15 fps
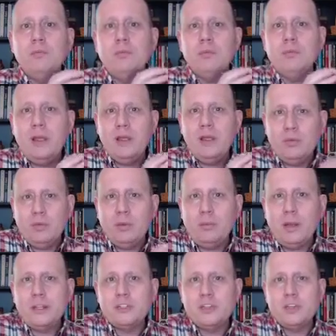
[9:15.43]
in the
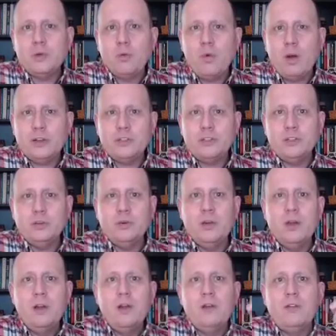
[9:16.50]
place that you want to,
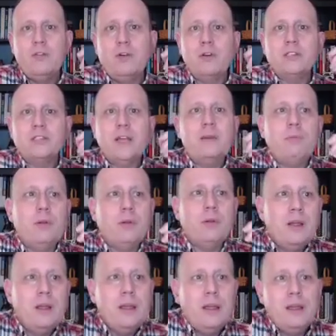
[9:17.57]
for example,
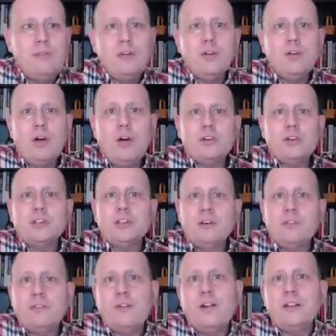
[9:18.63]
if you call
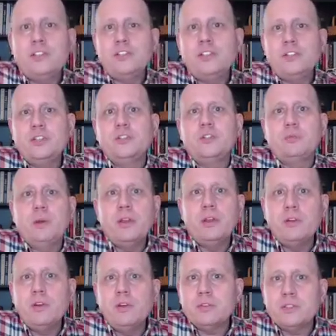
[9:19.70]
yourself Fred's Shoes but you
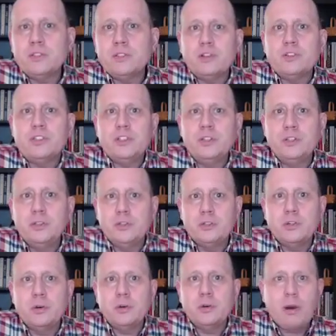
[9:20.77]
don't sell shoes,
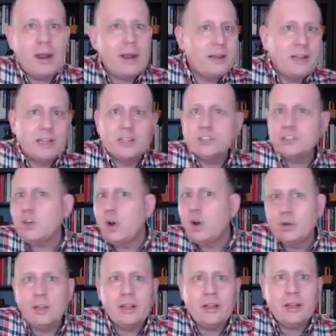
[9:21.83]
your branding is
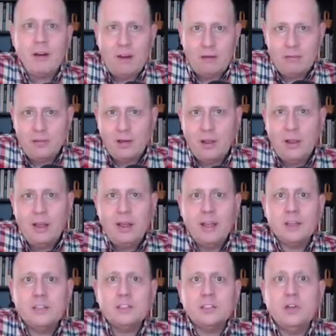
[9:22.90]
totally off.
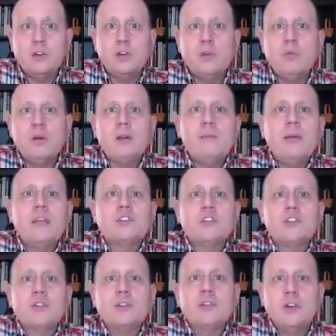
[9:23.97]
And so you want to make
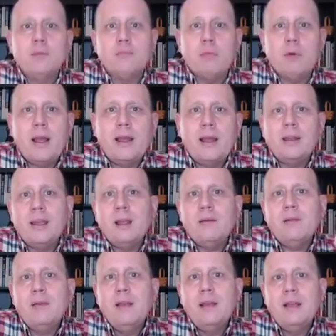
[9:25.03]
sure that your branding
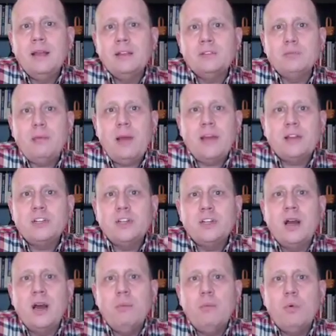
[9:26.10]
is matching
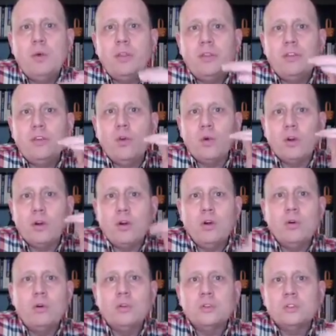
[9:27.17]
up with your
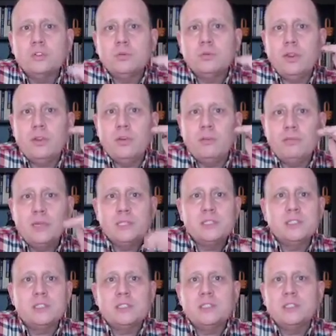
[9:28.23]
goals, with your
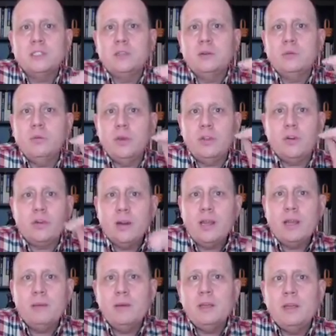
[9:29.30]
business system, with your
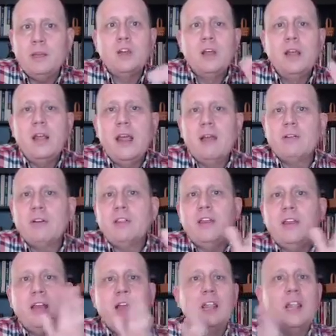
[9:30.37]
image.
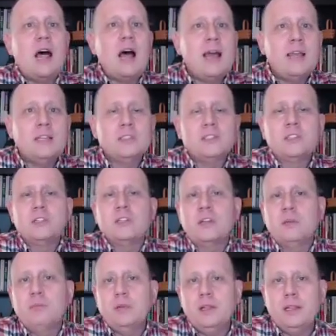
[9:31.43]
Everything aligns
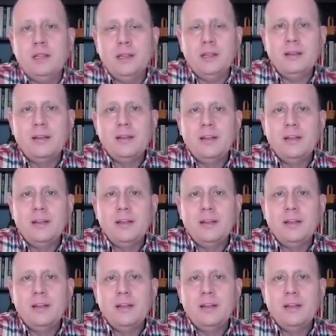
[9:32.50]
completely.